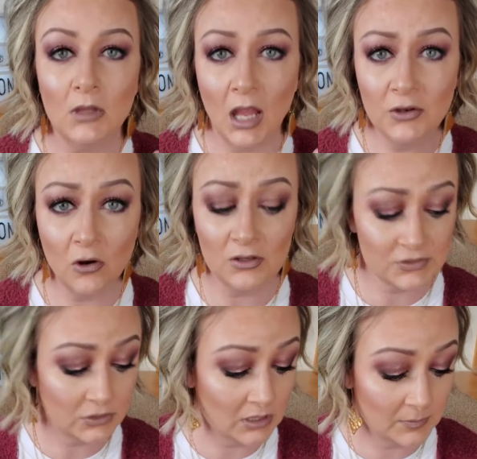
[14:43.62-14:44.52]
and you're
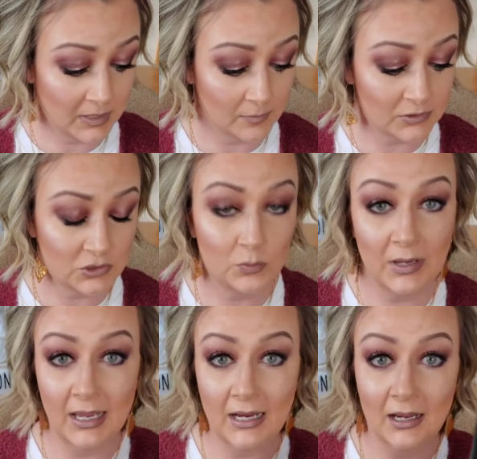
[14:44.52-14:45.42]
also going to be able to
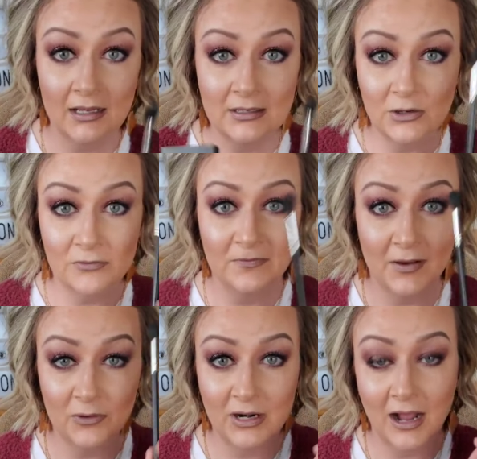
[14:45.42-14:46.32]
pick your
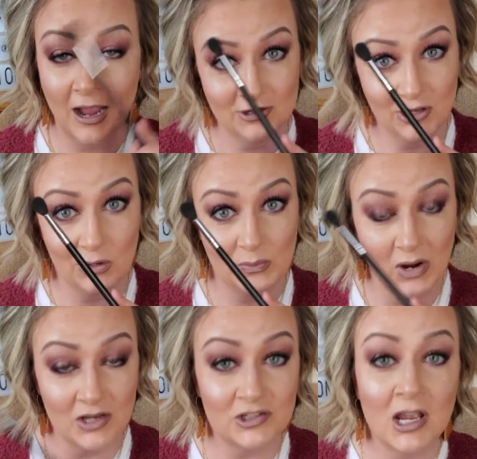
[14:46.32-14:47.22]
favorite eyeshadow
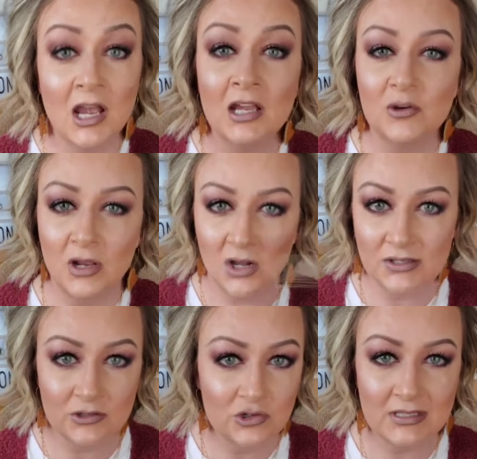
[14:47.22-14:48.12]
brush. You can
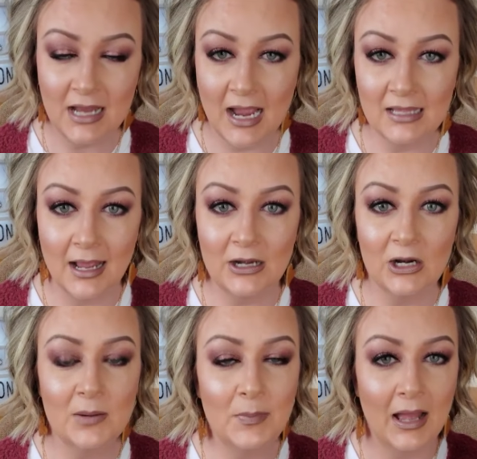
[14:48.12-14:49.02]
also choose an
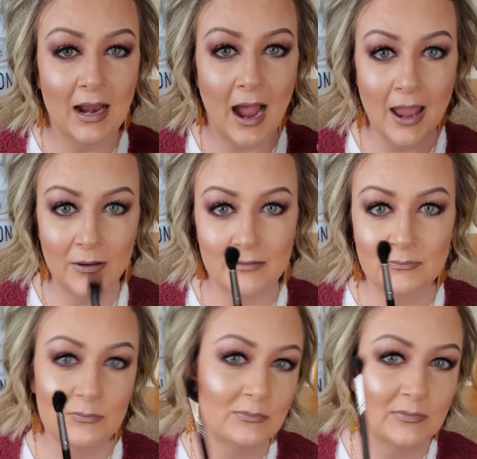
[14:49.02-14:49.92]
eyeliner, but I
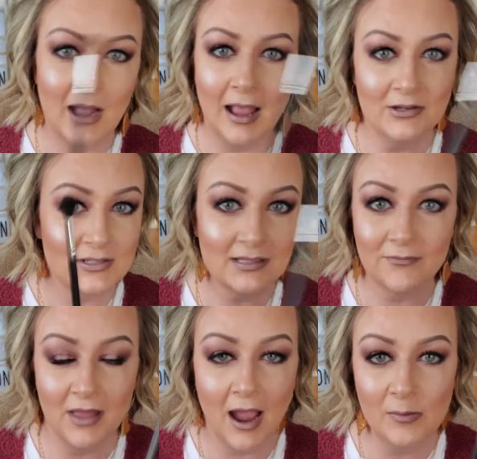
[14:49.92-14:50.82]
I just love
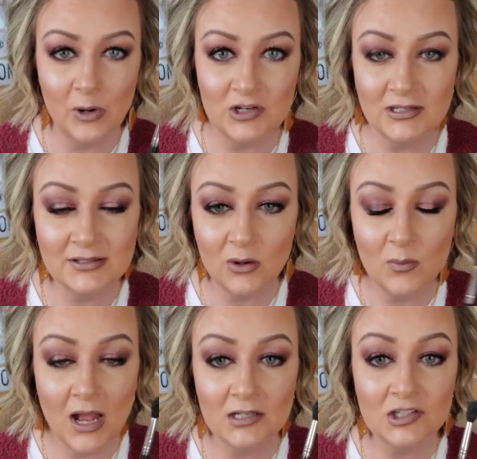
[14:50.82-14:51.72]
the eye brushes so
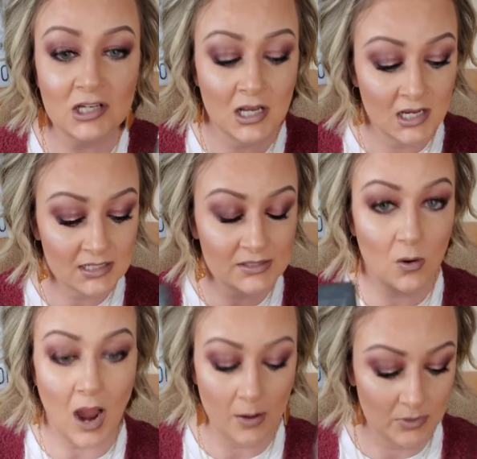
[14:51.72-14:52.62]
much. So
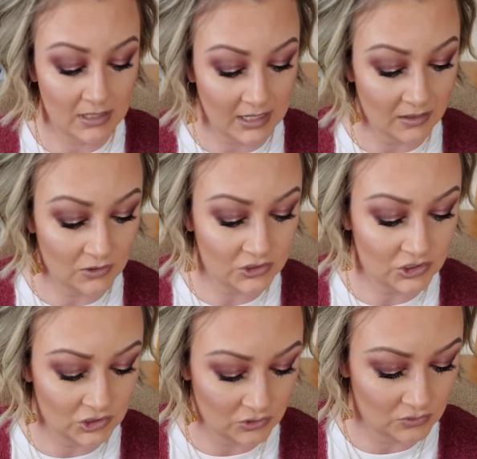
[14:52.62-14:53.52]
I would either
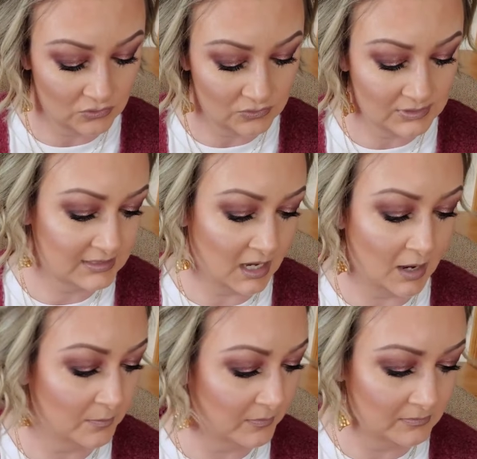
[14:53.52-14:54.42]
choose,
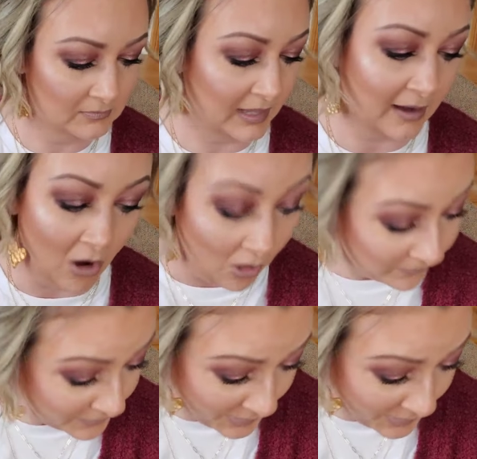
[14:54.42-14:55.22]
um, like all of them